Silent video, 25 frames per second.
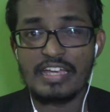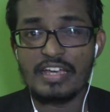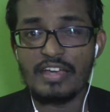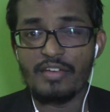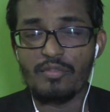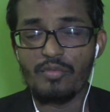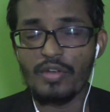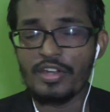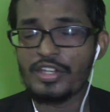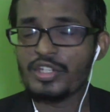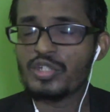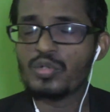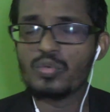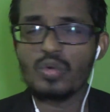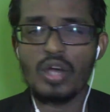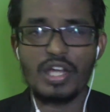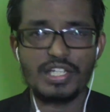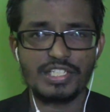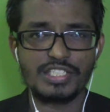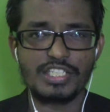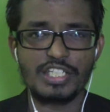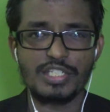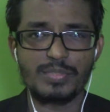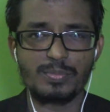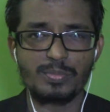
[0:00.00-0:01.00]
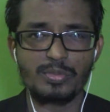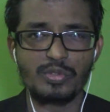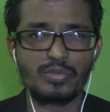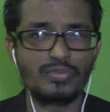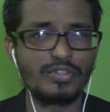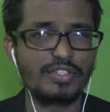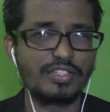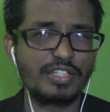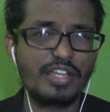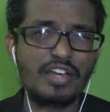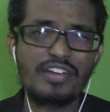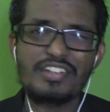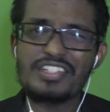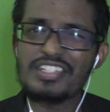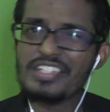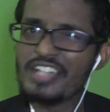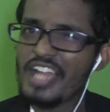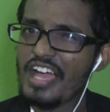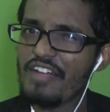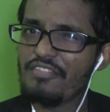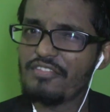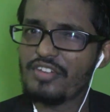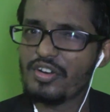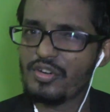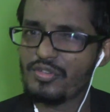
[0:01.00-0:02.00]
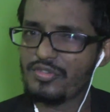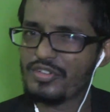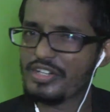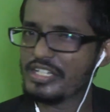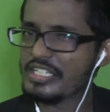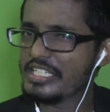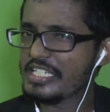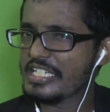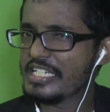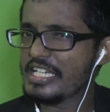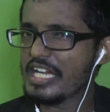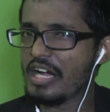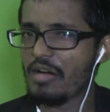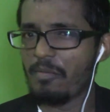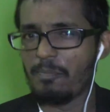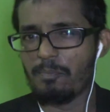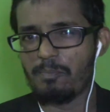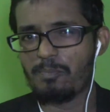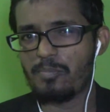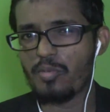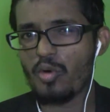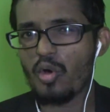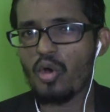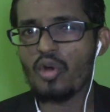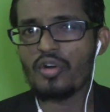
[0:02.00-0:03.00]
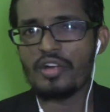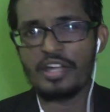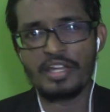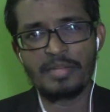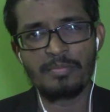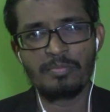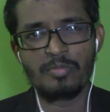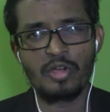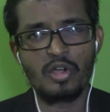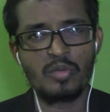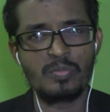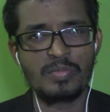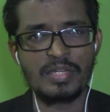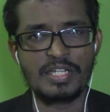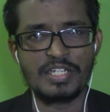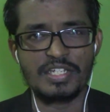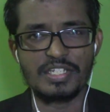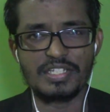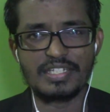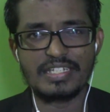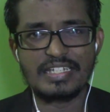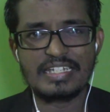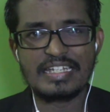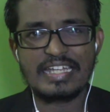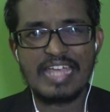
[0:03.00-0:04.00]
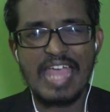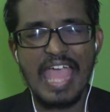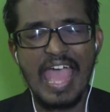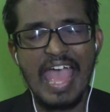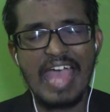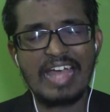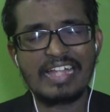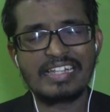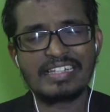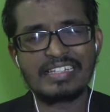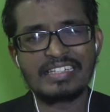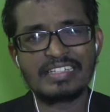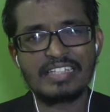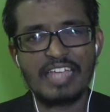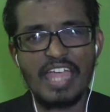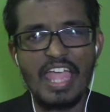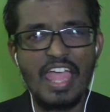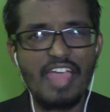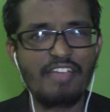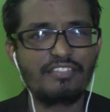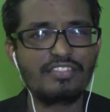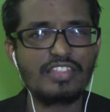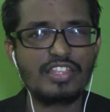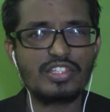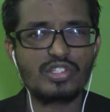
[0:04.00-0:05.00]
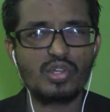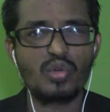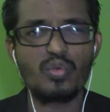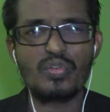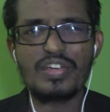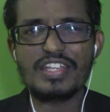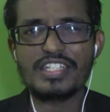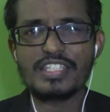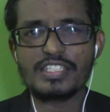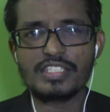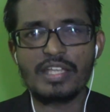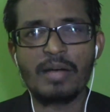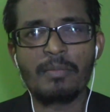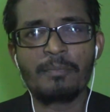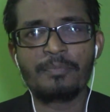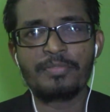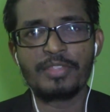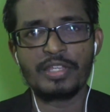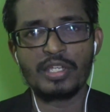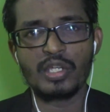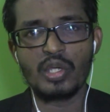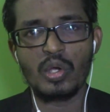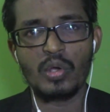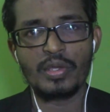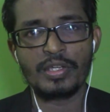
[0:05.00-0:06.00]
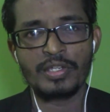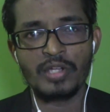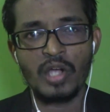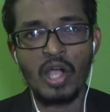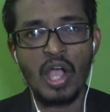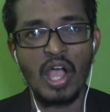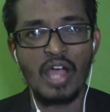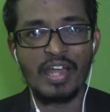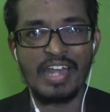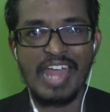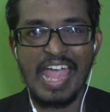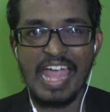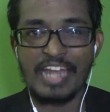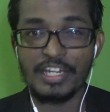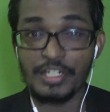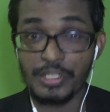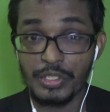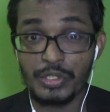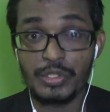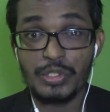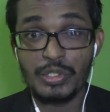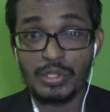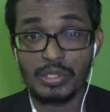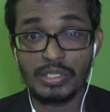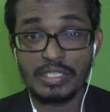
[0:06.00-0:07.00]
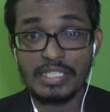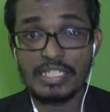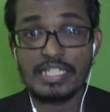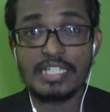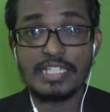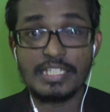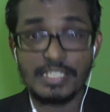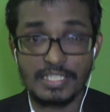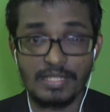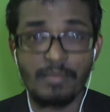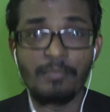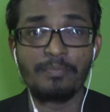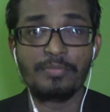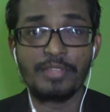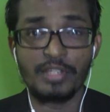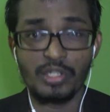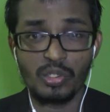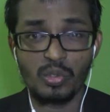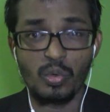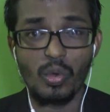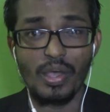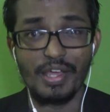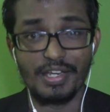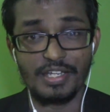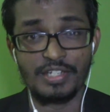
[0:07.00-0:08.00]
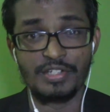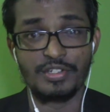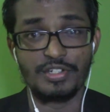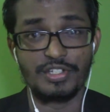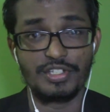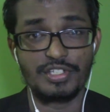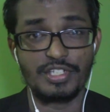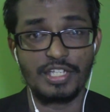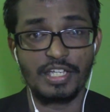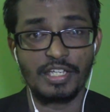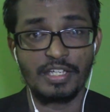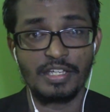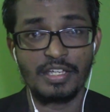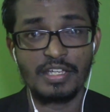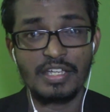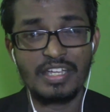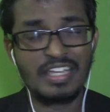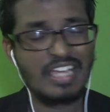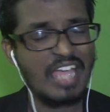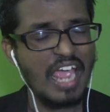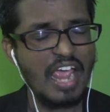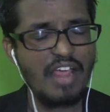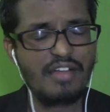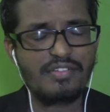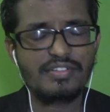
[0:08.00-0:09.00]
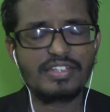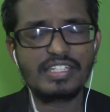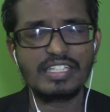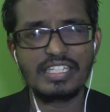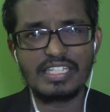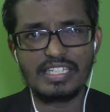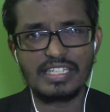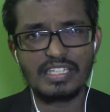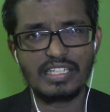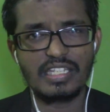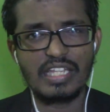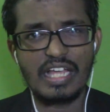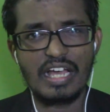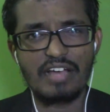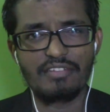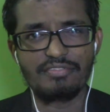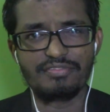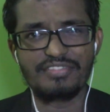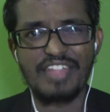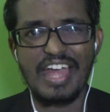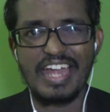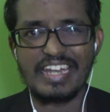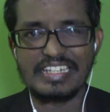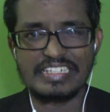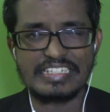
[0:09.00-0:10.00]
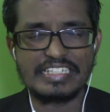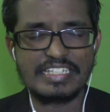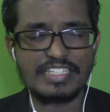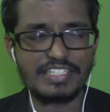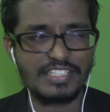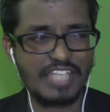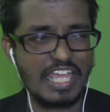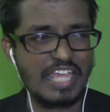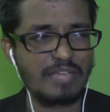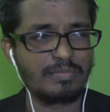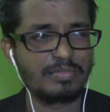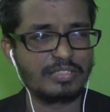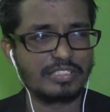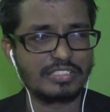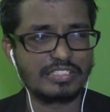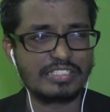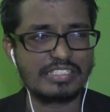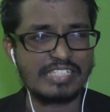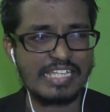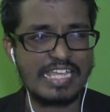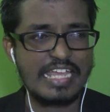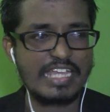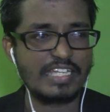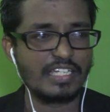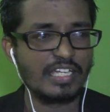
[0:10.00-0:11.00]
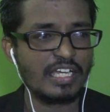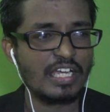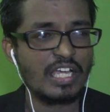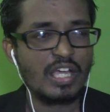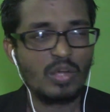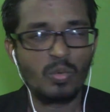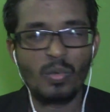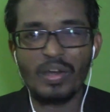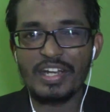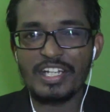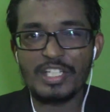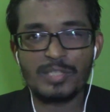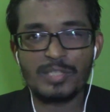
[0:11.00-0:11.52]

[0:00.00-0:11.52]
When you watch this movie, there's never really a boring moment, and there's always something going on, and usually it's something quite interesting. I really love that he is able to take what is